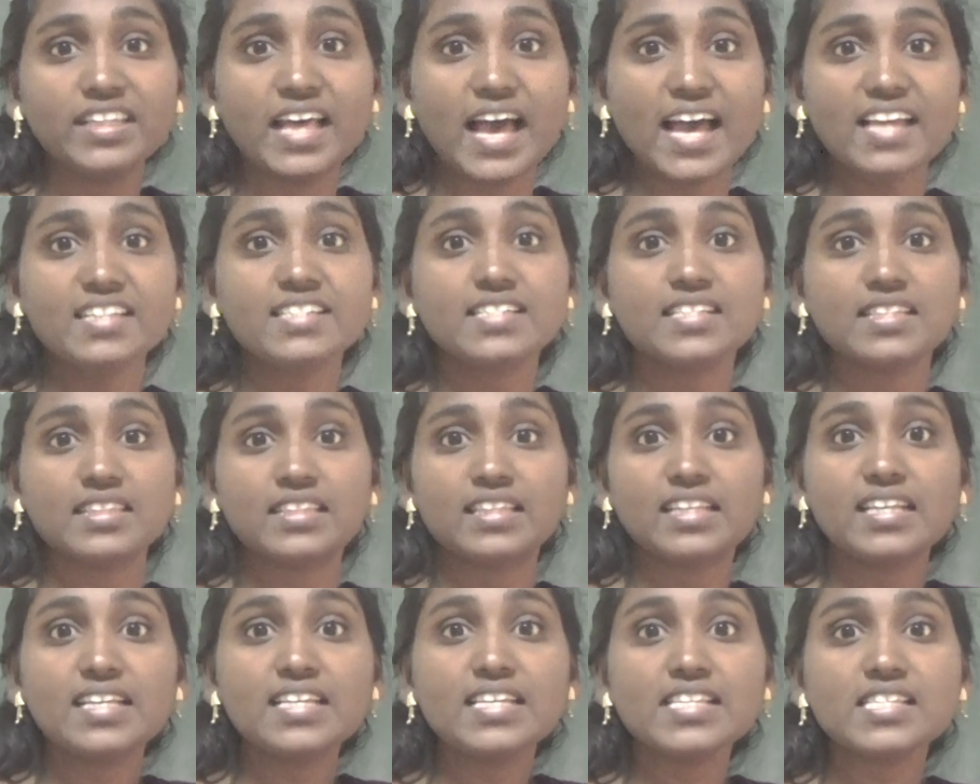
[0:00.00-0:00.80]
that
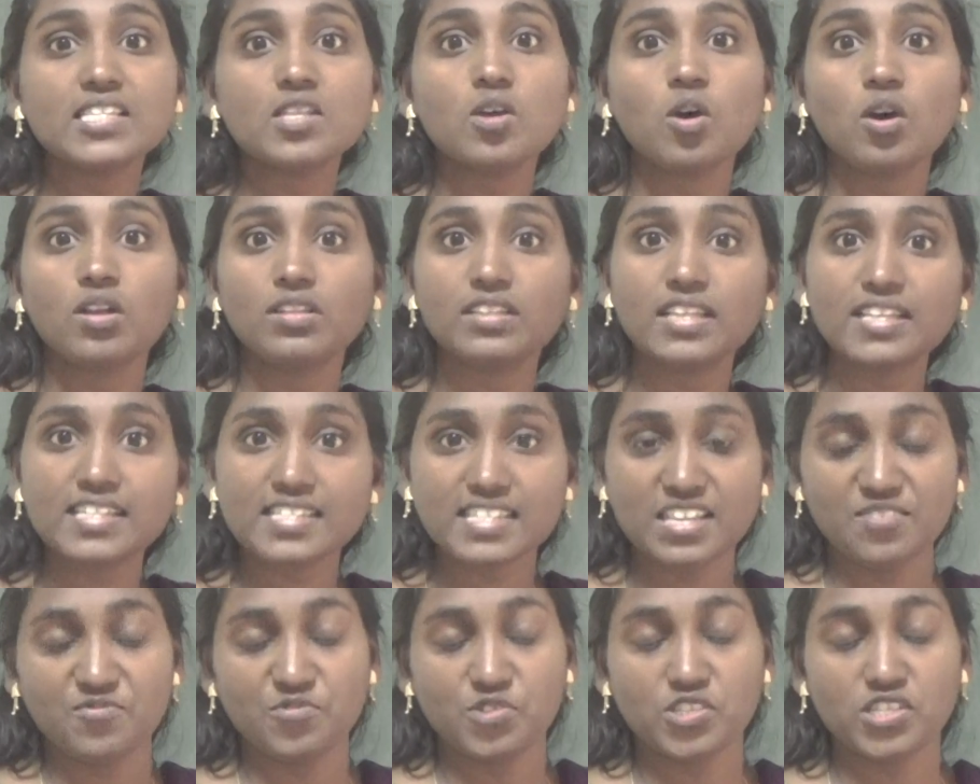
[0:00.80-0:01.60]
these are the
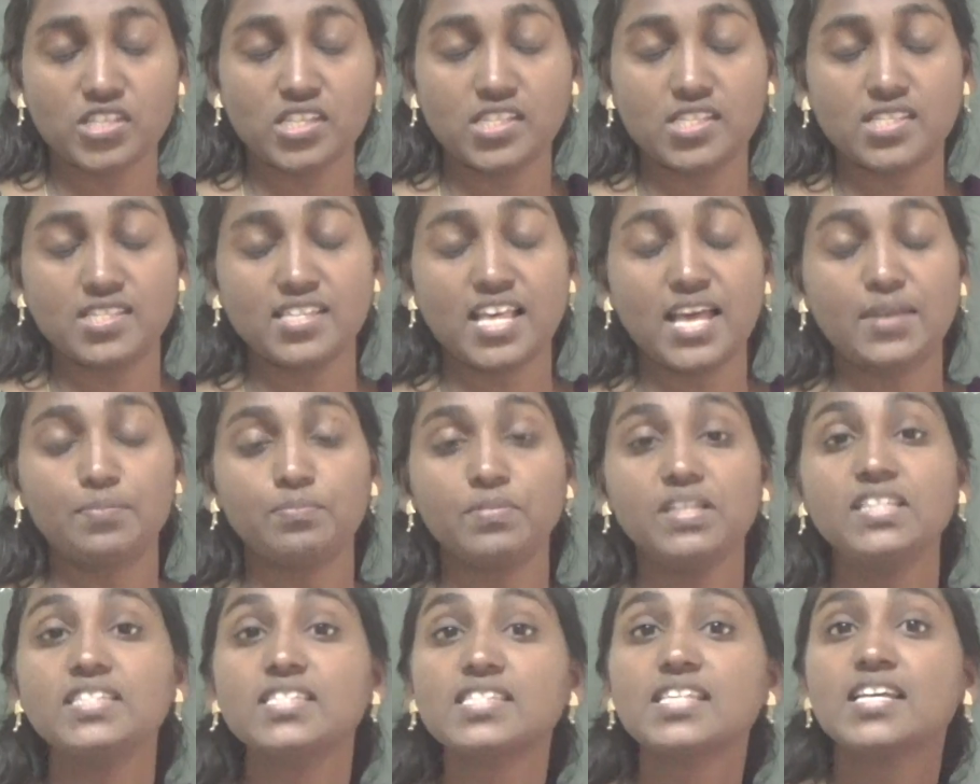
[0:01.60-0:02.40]
substances, that
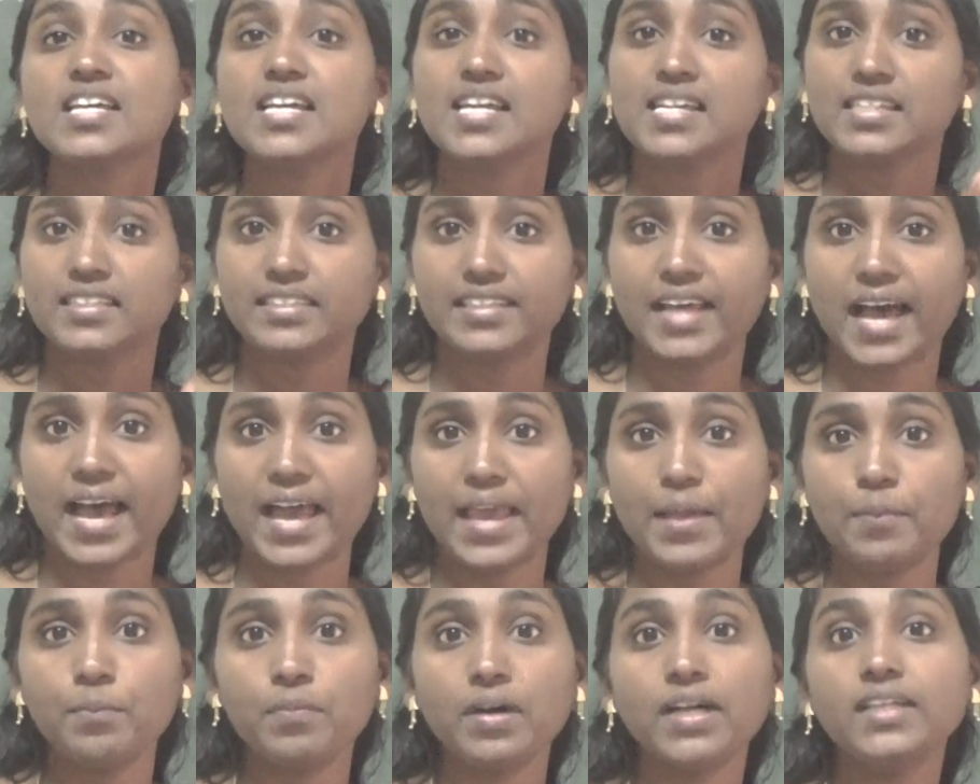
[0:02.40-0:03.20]
means
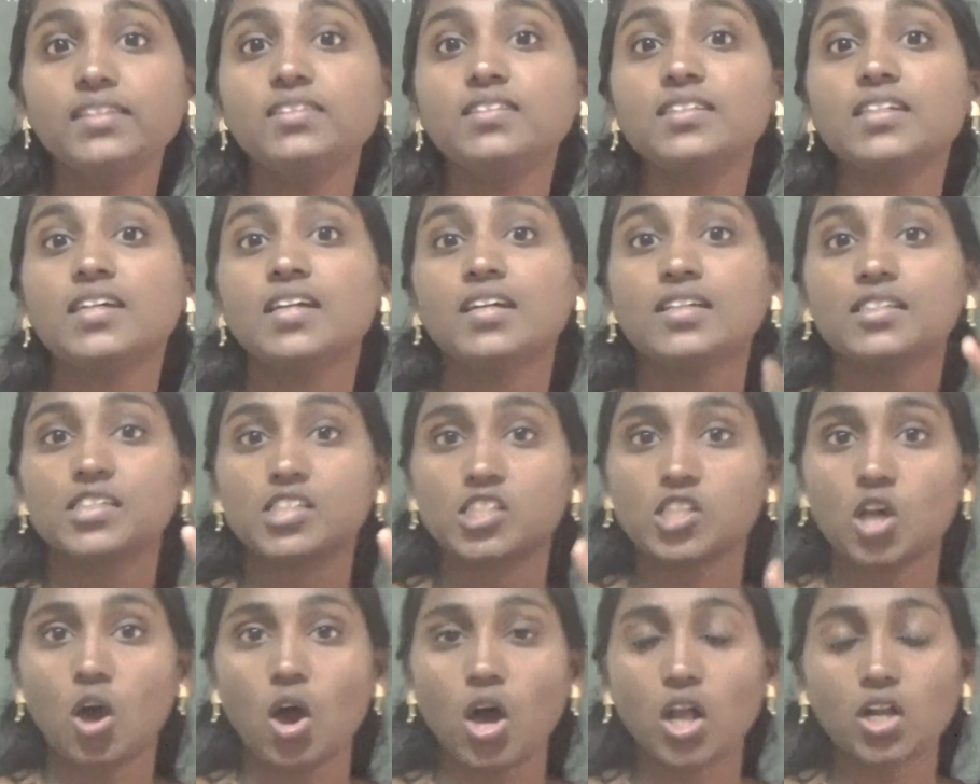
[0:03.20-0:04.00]
diamond,
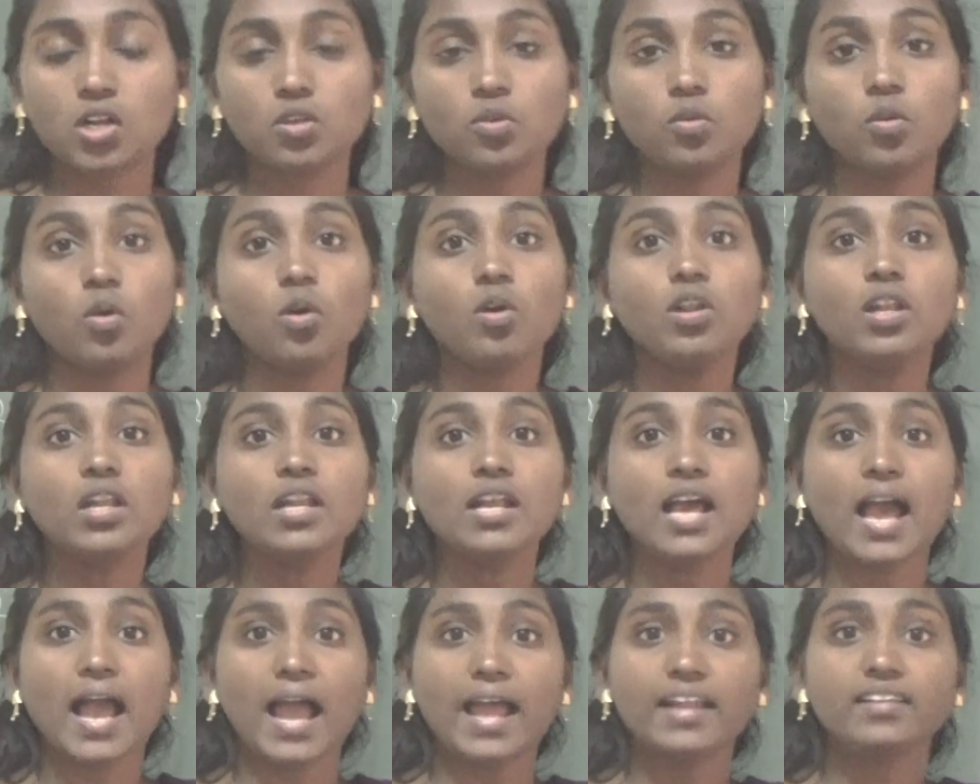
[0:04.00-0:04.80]

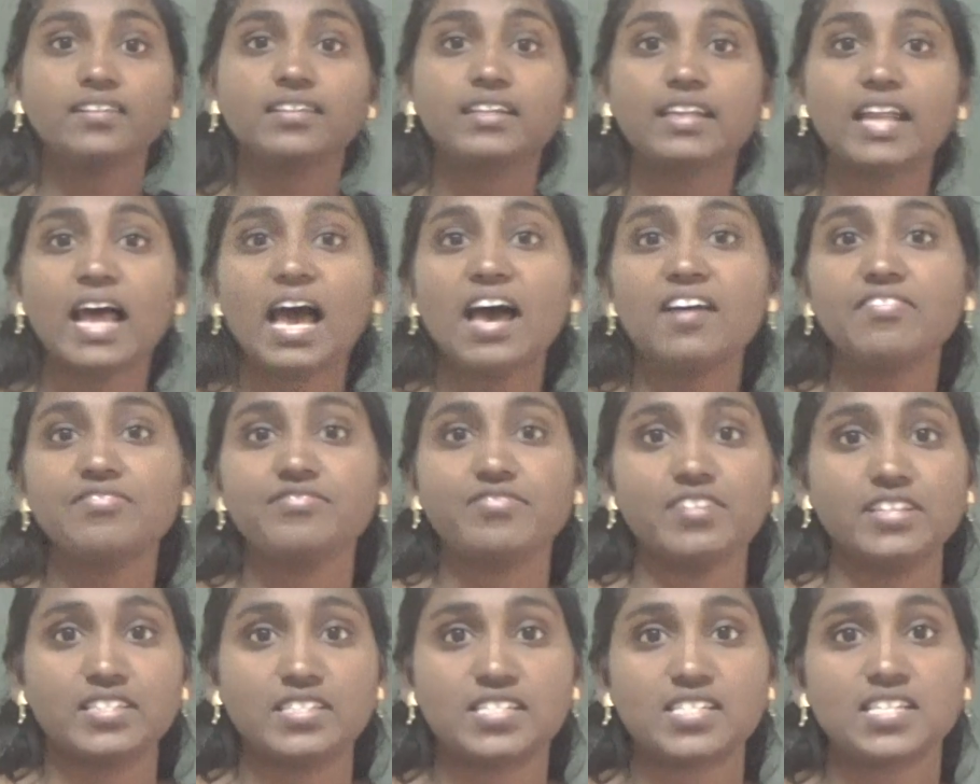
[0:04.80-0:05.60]
charcoal and
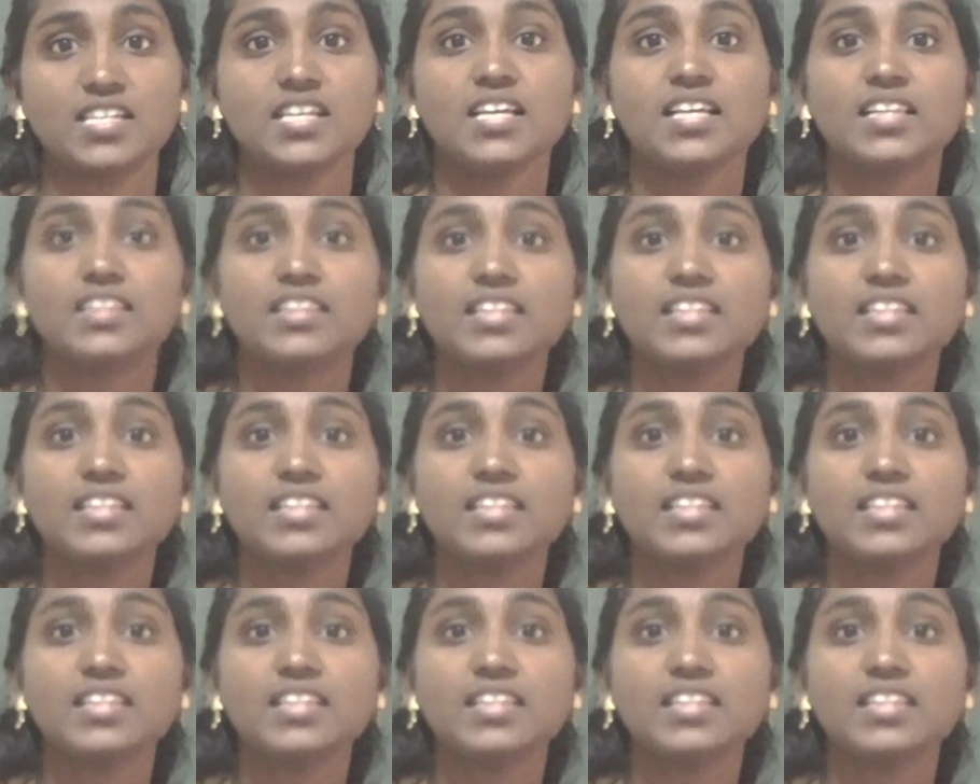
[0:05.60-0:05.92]
graphite.